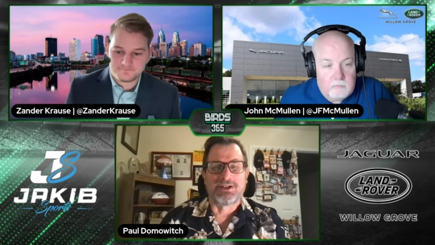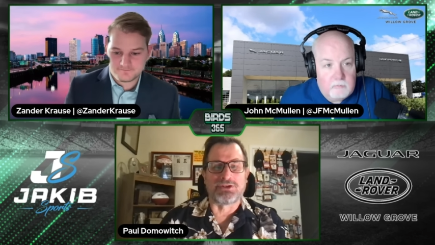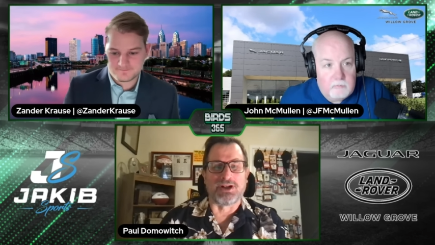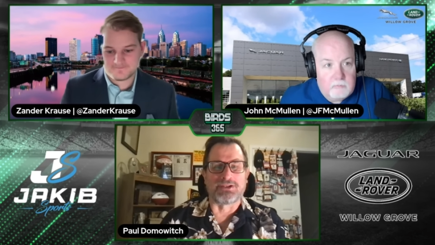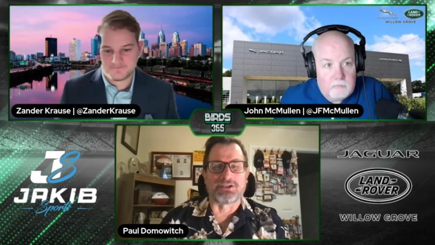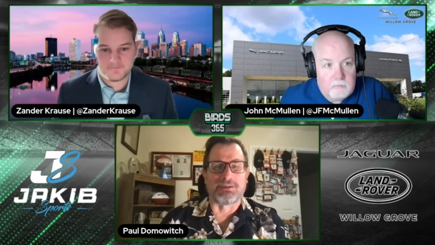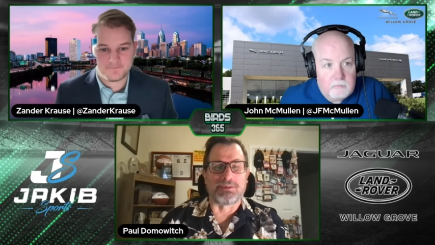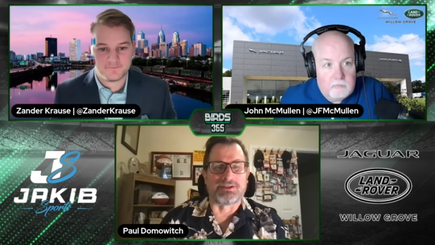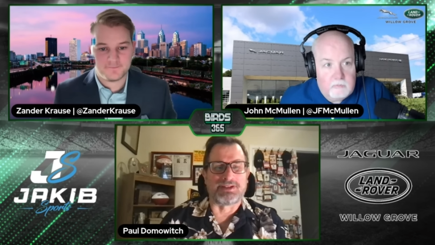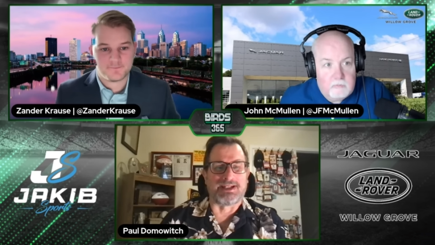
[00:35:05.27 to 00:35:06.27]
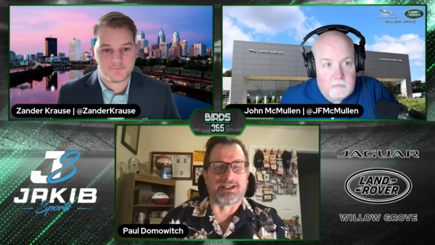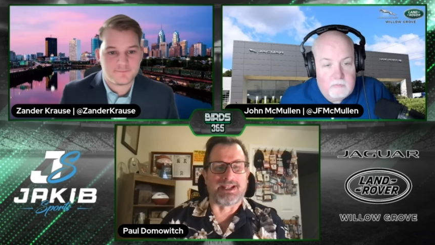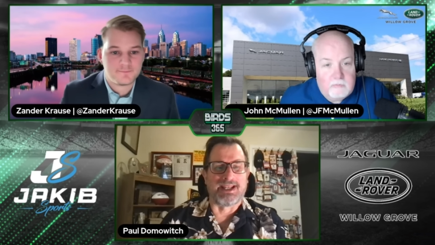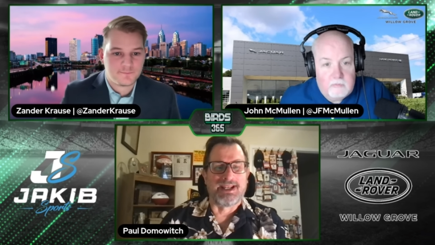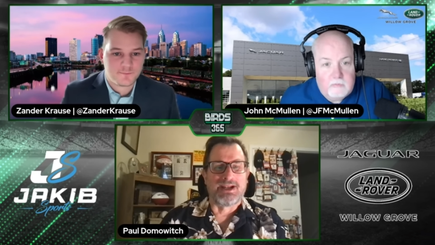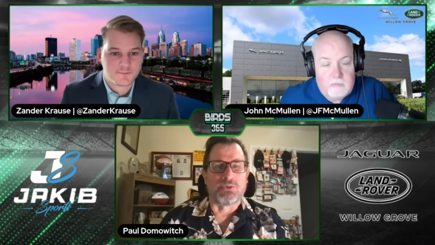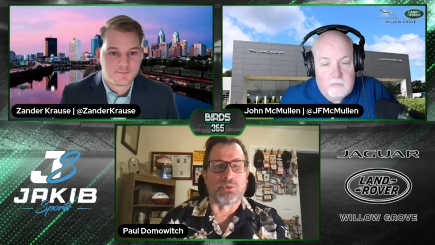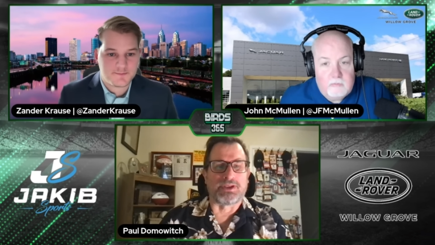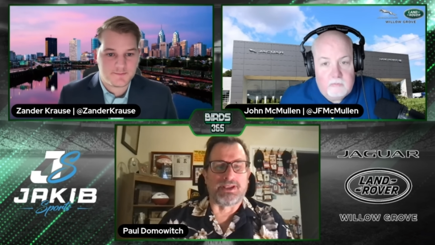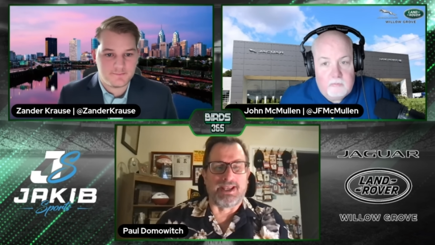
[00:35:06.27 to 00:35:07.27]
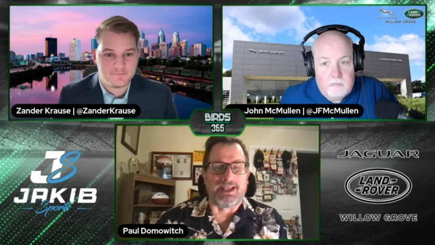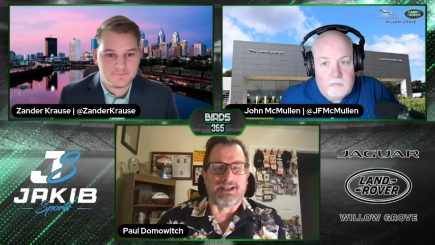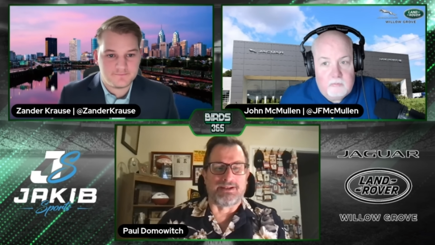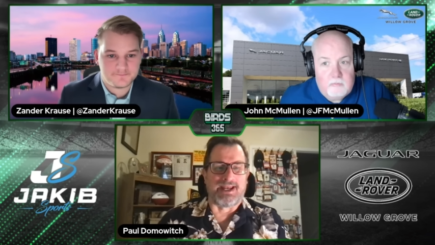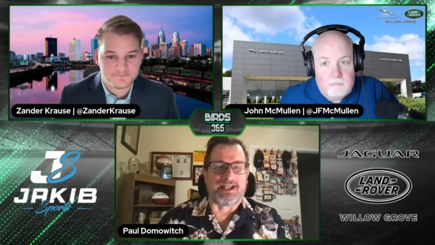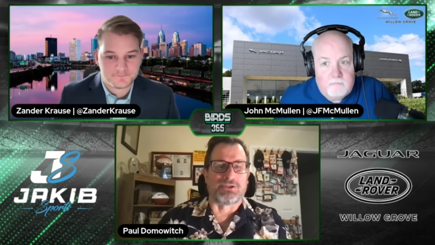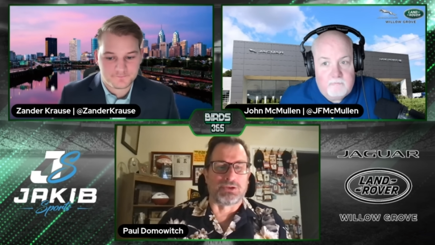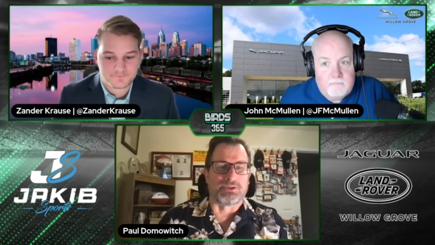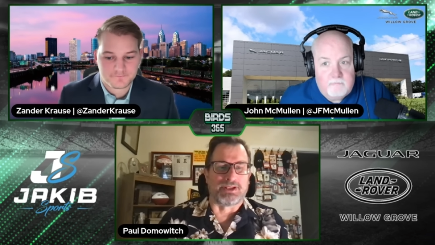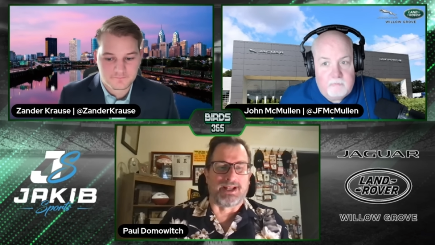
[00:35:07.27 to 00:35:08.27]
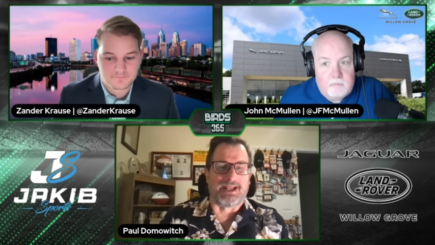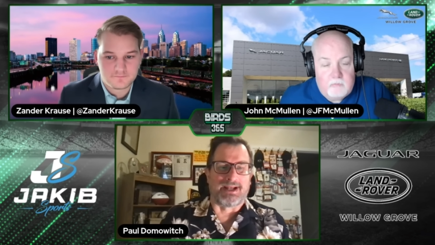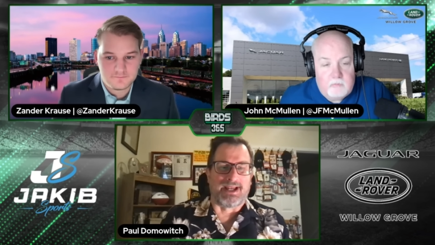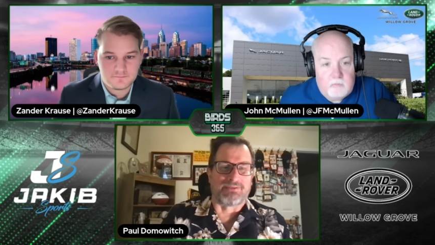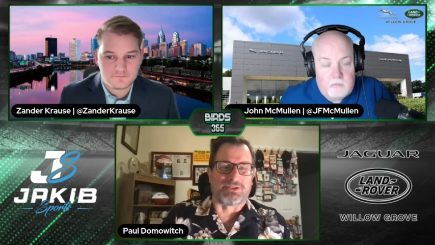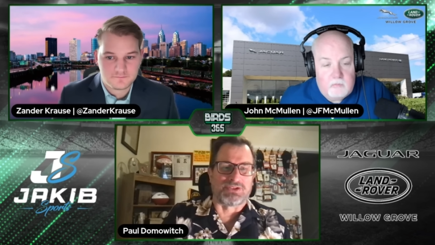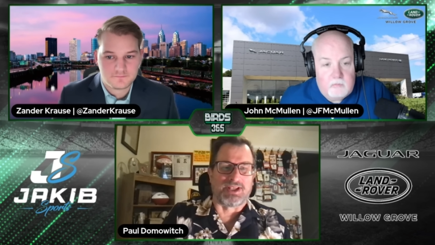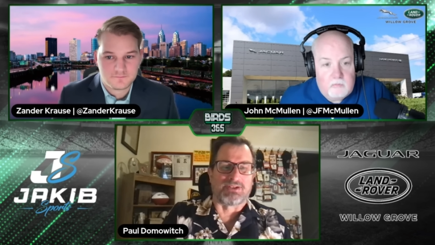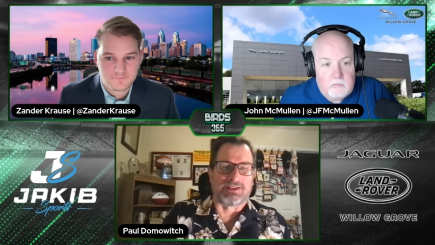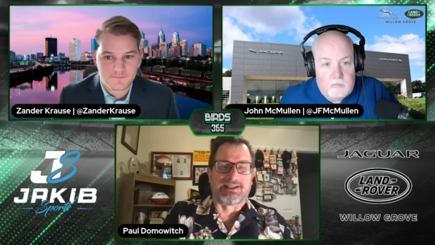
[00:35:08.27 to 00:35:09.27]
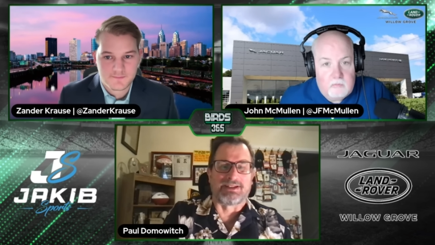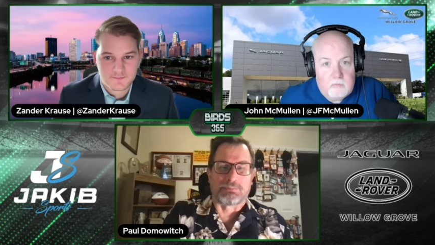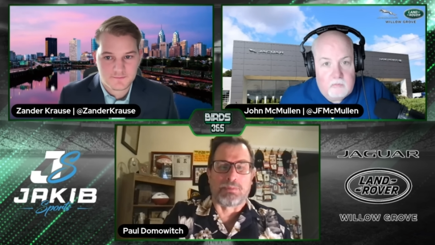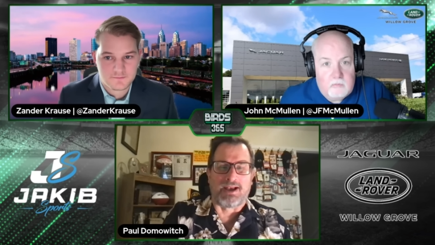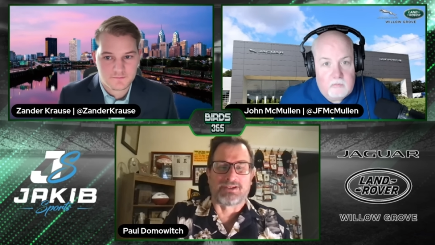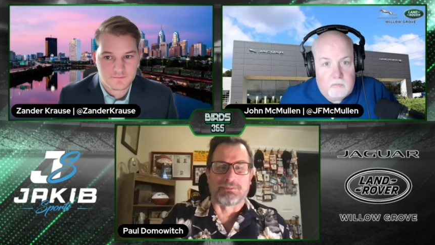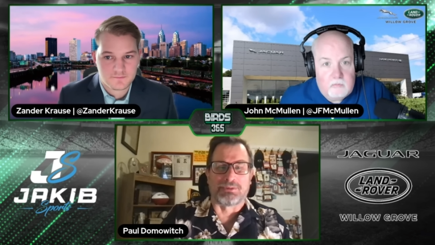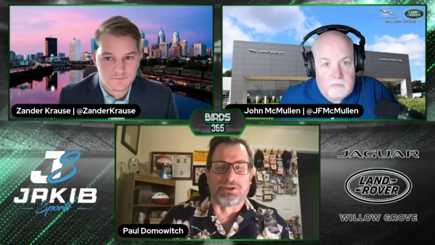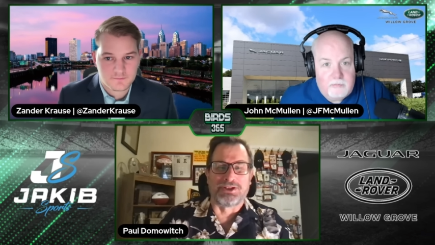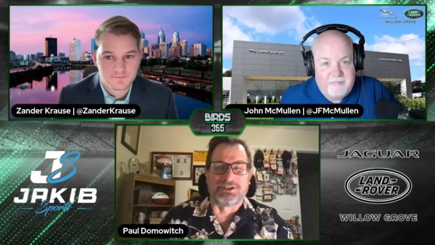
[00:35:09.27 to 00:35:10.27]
Speaker 1: John's going to be attending with the attitude that I, I have to say as little as possible